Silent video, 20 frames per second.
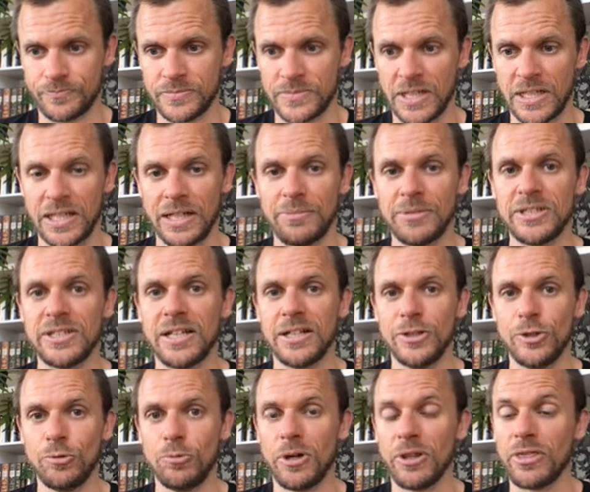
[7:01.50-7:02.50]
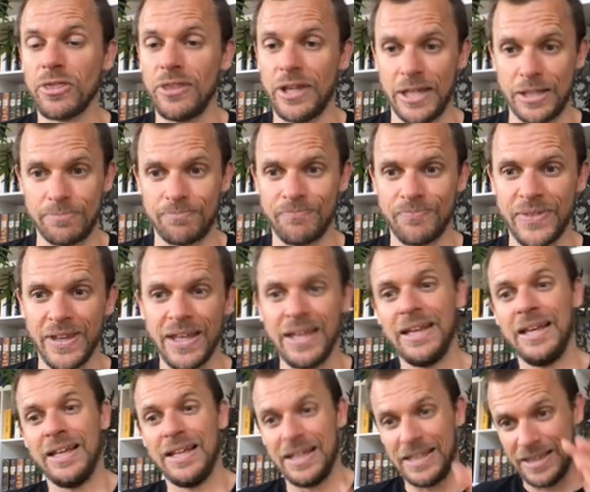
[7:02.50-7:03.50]
And let me tell you one thing.
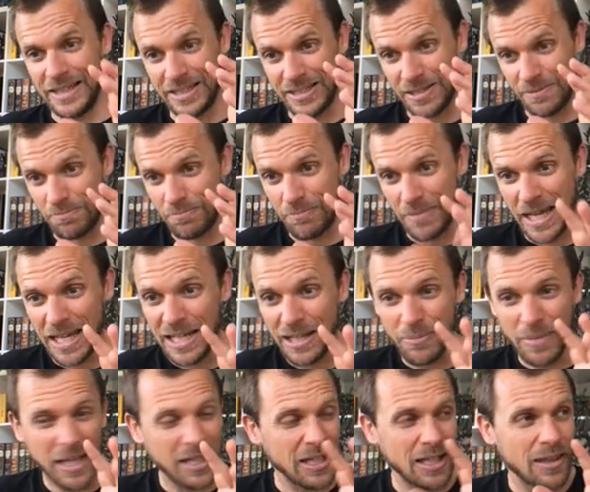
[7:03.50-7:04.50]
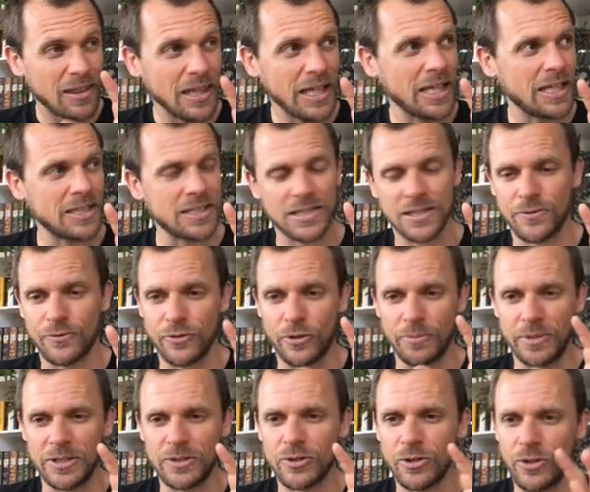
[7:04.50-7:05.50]
There's many, many things from
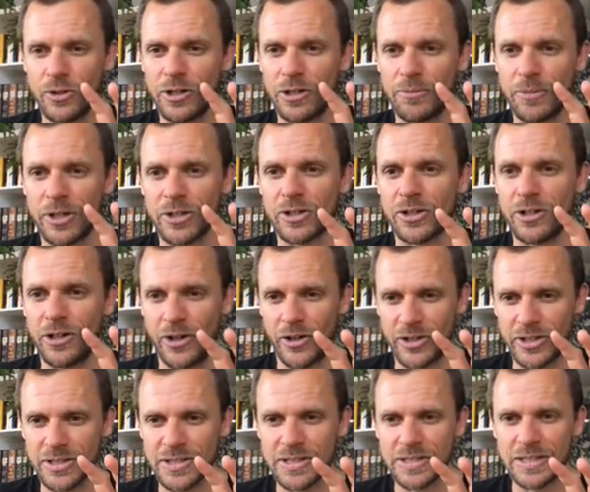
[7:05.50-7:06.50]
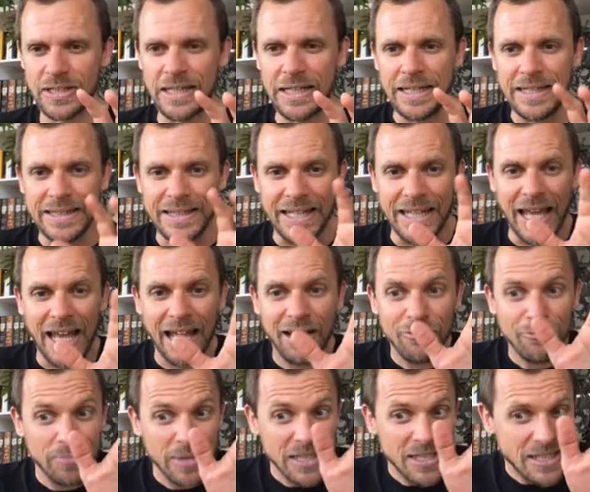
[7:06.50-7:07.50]
internal martial arts that
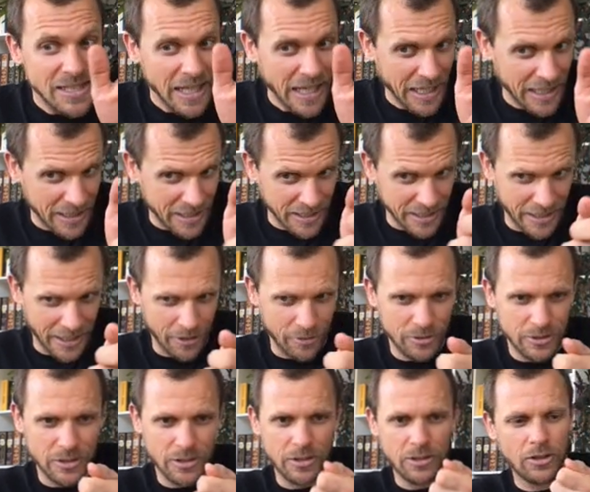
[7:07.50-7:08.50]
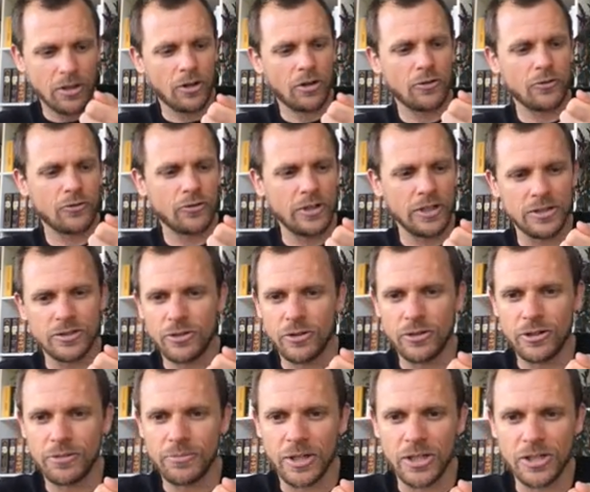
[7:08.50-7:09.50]
have been taken out of
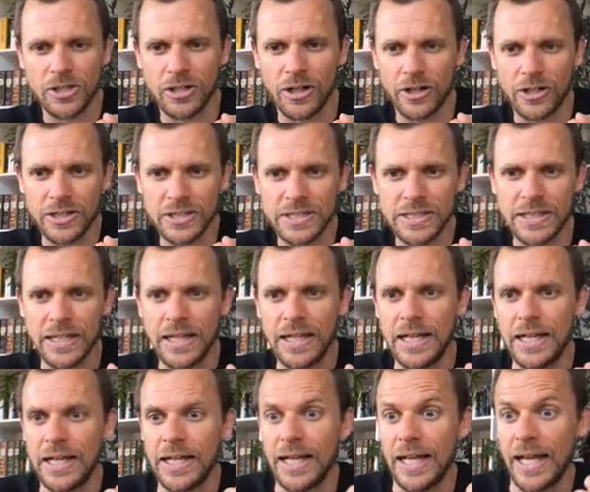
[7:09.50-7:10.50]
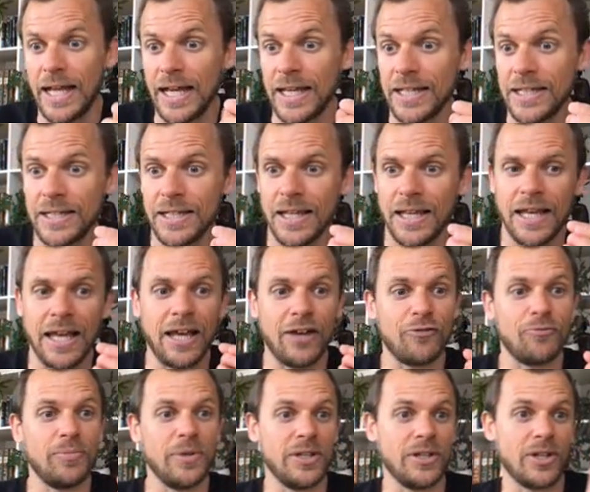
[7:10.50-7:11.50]
internal martial arts and
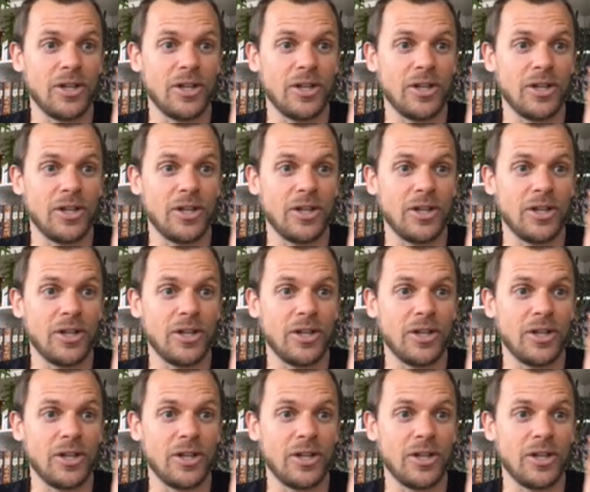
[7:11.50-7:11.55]
have been